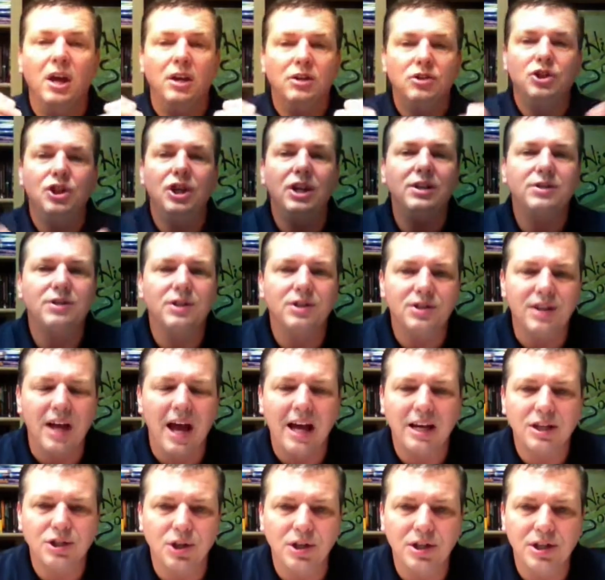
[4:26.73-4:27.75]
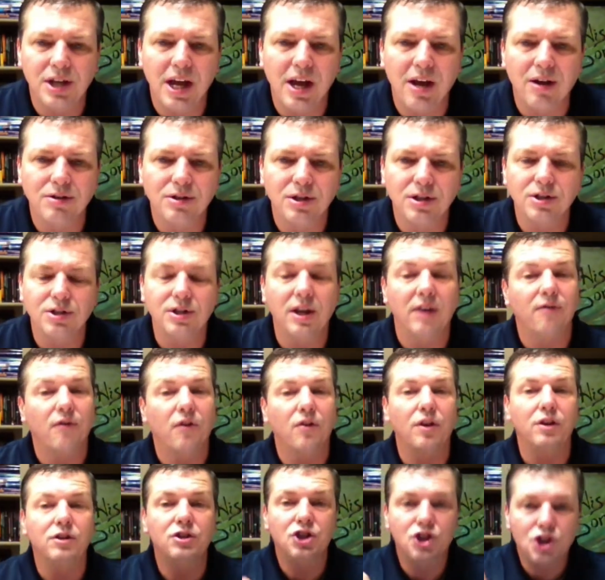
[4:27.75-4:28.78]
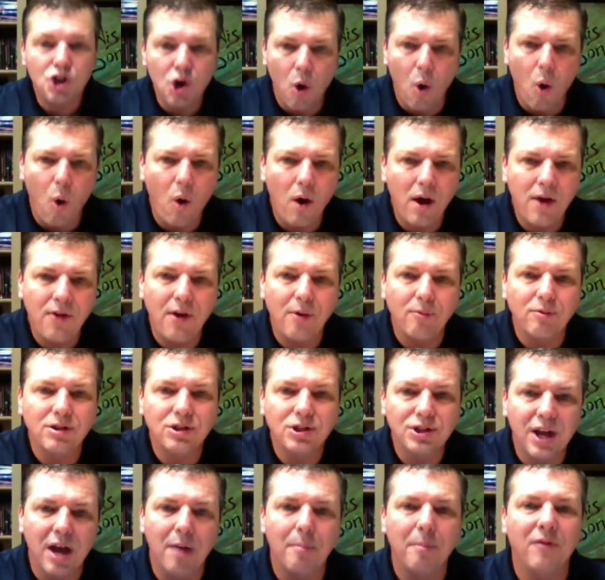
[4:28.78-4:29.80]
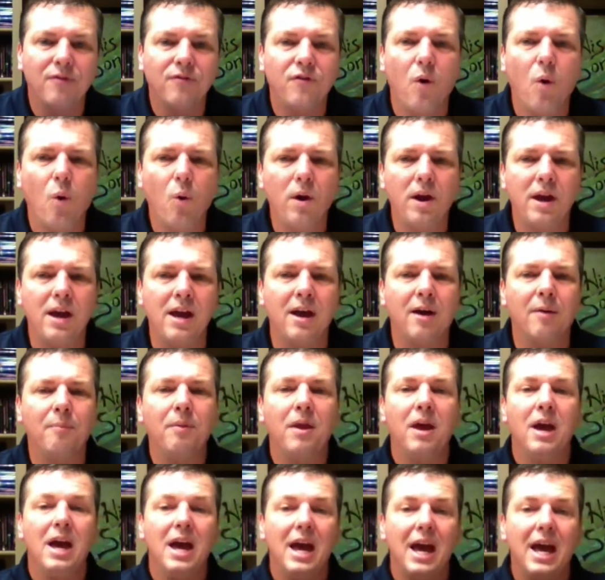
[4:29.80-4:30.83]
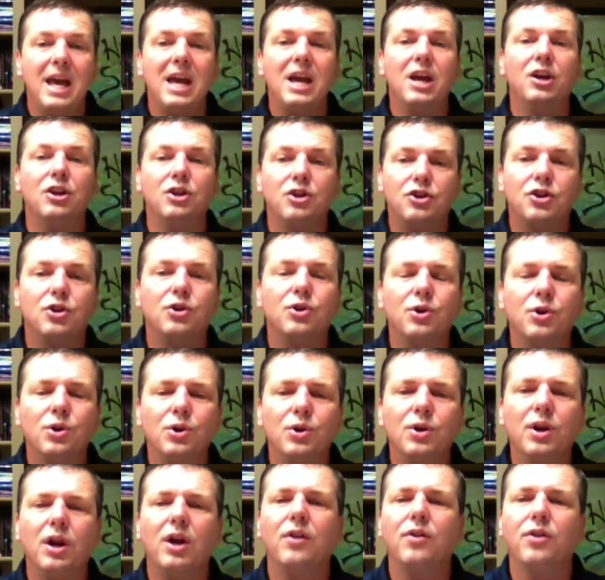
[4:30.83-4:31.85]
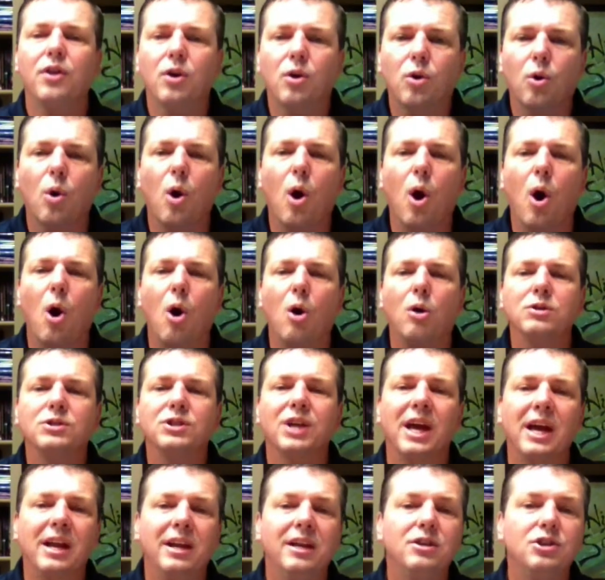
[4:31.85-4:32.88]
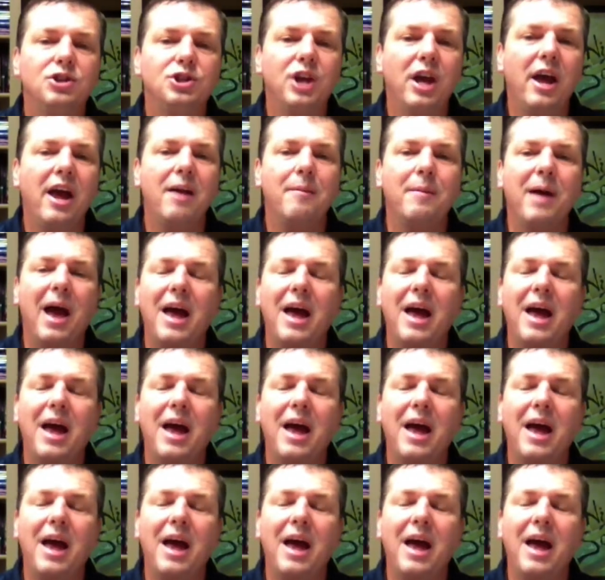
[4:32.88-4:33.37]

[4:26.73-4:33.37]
Jesus actually tells us that for the joy that was set before him, he endured the cross and its shame.